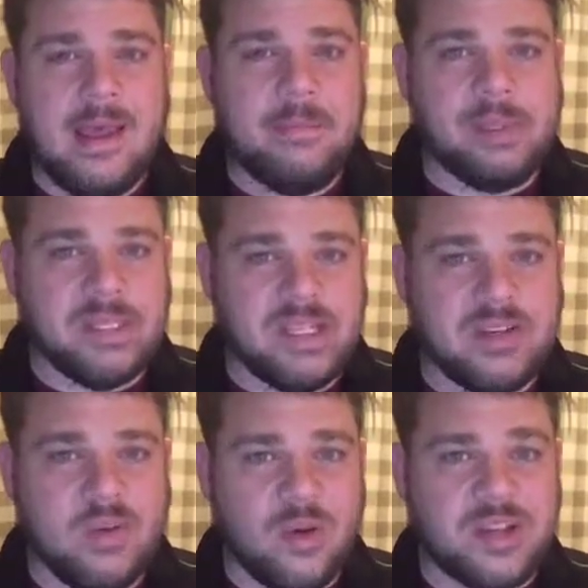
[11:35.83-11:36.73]

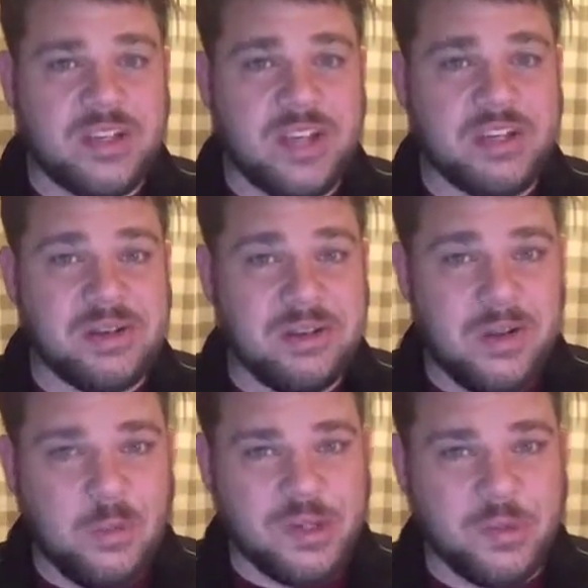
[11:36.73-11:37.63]
policing organization,
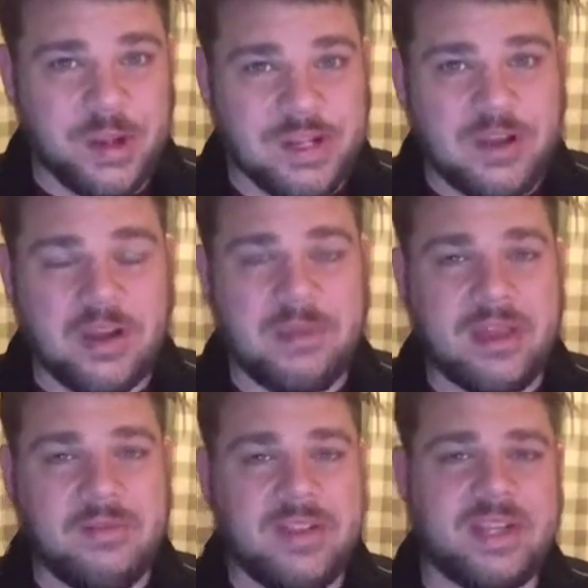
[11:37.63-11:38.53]
which we're going to talk about
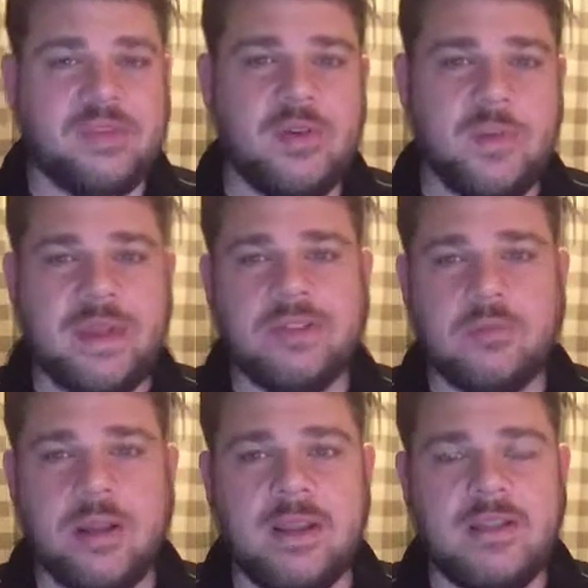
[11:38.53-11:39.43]
over the next few weeks,
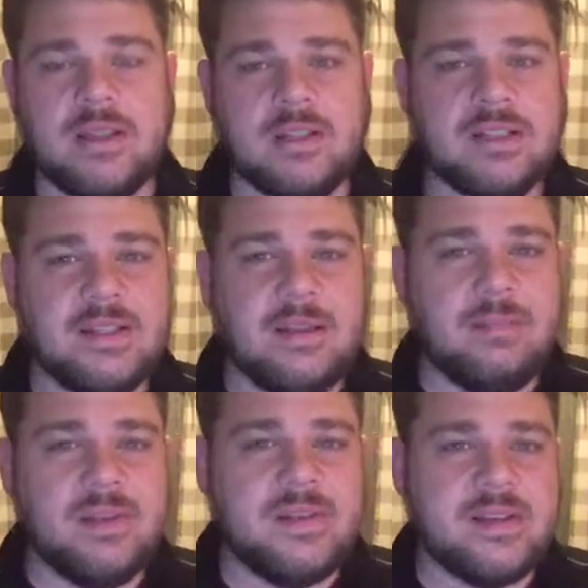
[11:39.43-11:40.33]
what intelligence-led
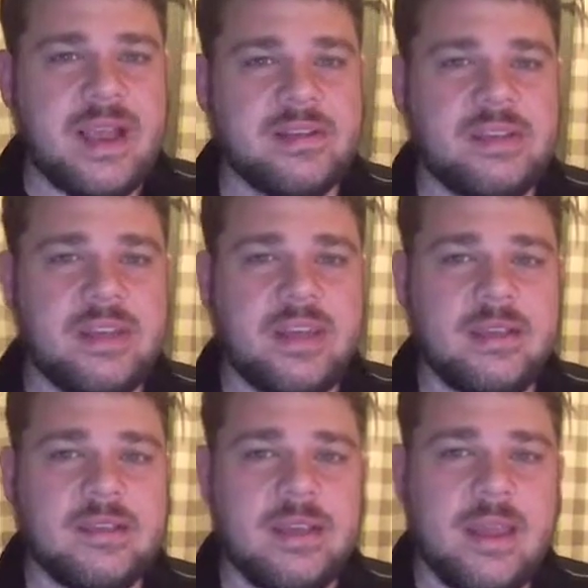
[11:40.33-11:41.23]
policing actually
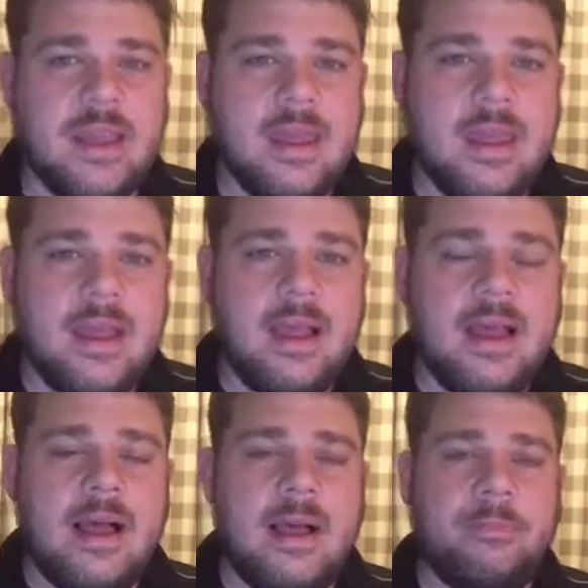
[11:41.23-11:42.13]
is.
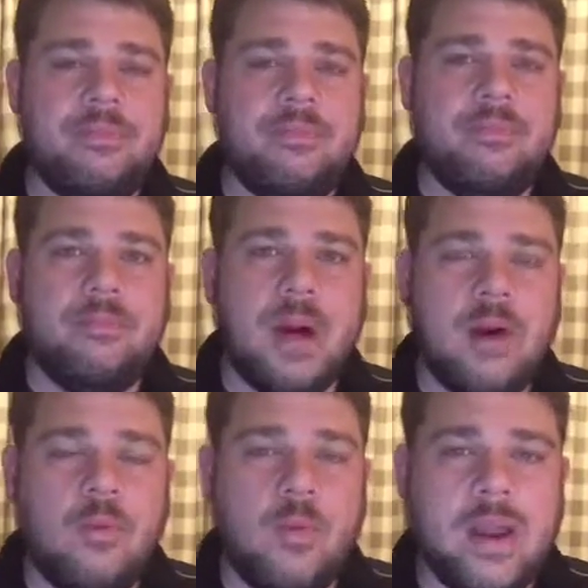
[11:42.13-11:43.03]

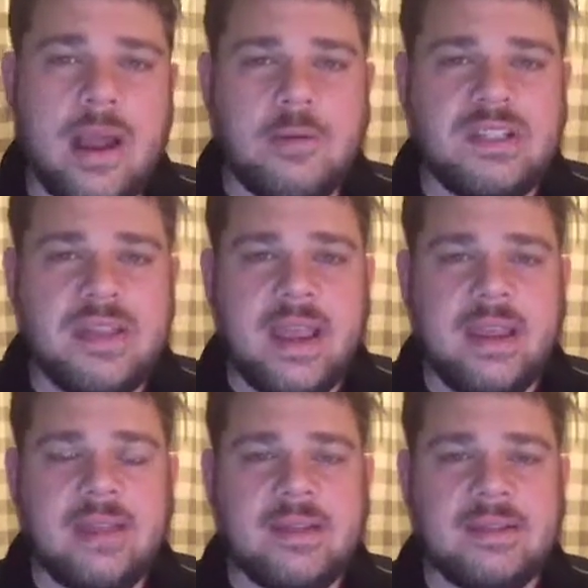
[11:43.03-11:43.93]
But what I would say
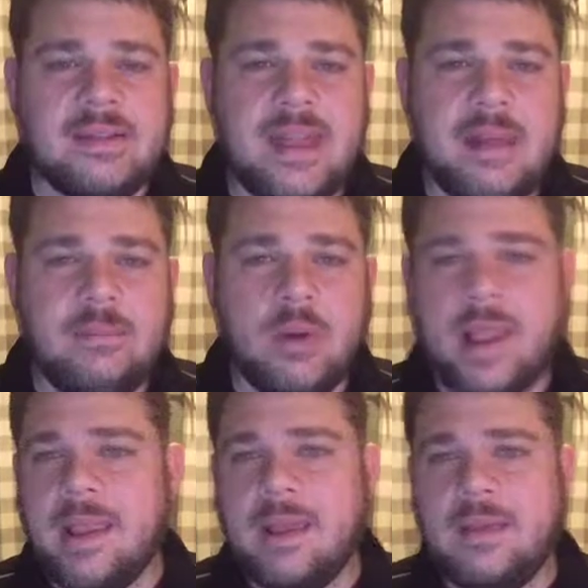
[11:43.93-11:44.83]
is that
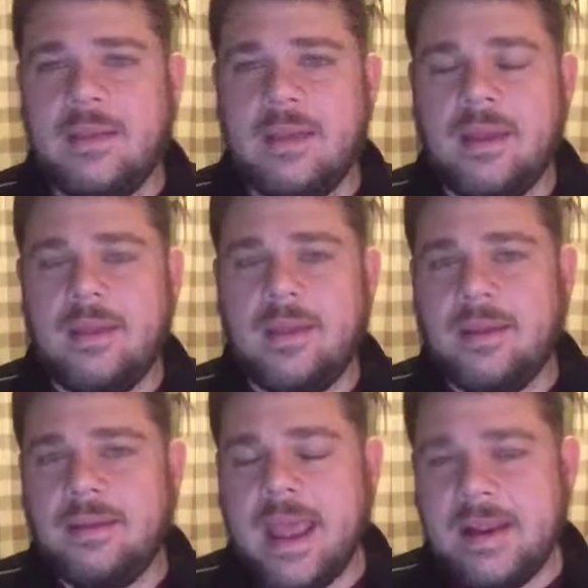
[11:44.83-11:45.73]
bringing in
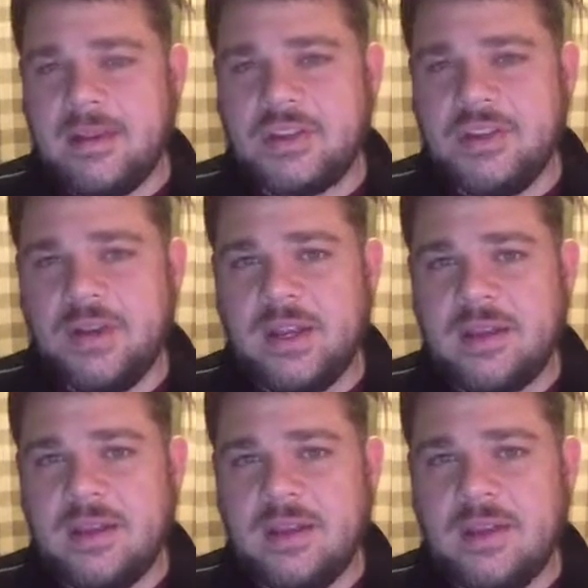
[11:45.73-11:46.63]
an analyst unit
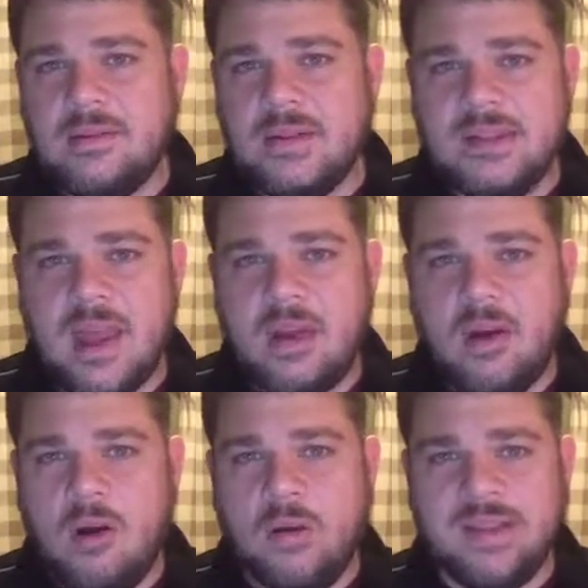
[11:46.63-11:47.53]
does not
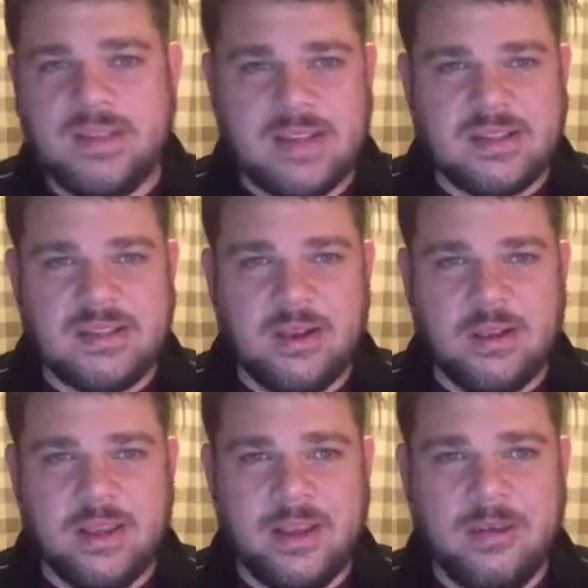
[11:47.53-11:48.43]
always
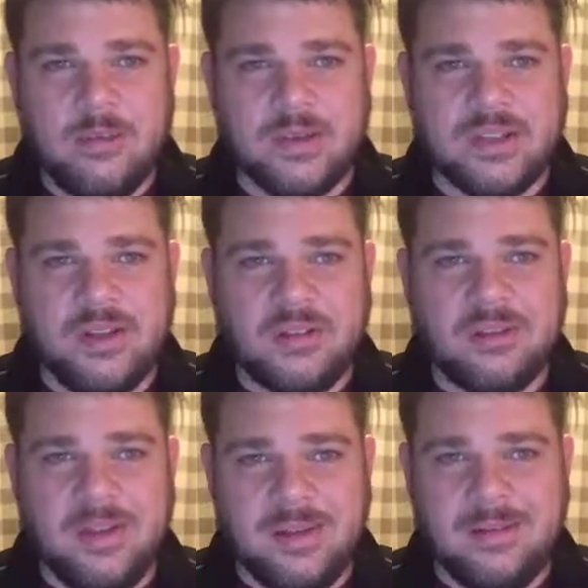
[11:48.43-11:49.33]
necessarily result
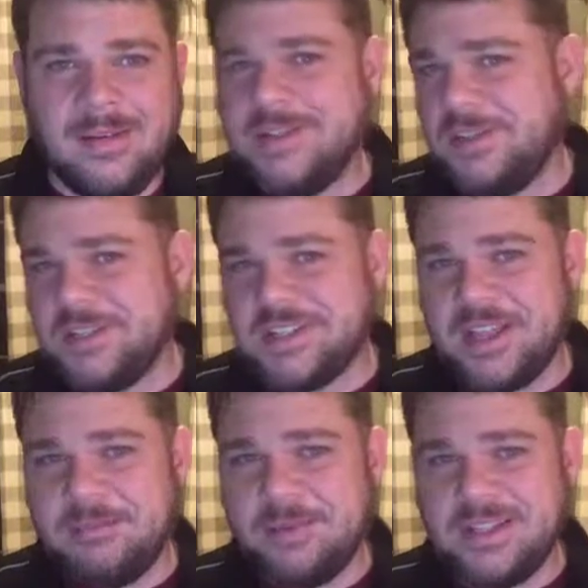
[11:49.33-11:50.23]
in
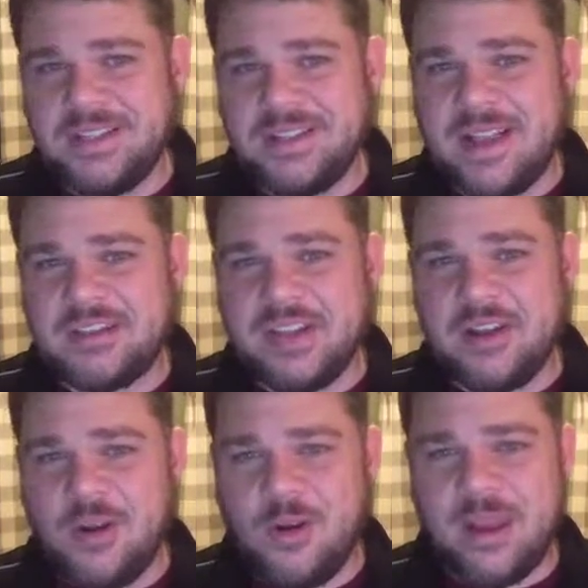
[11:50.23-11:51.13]
intelligence-led policing actually
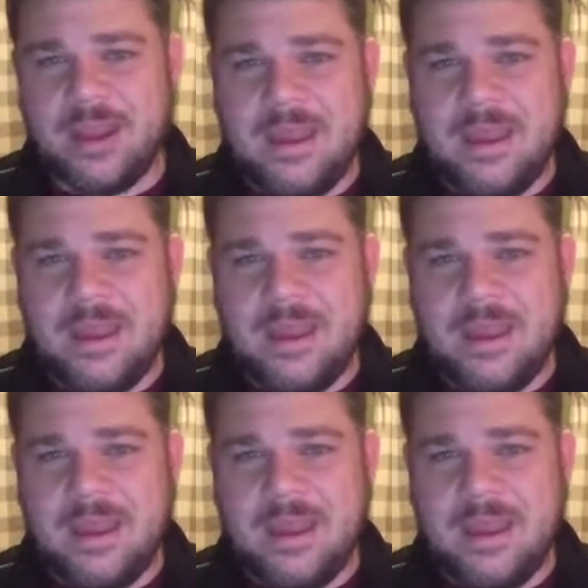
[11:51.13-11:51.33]
occurring.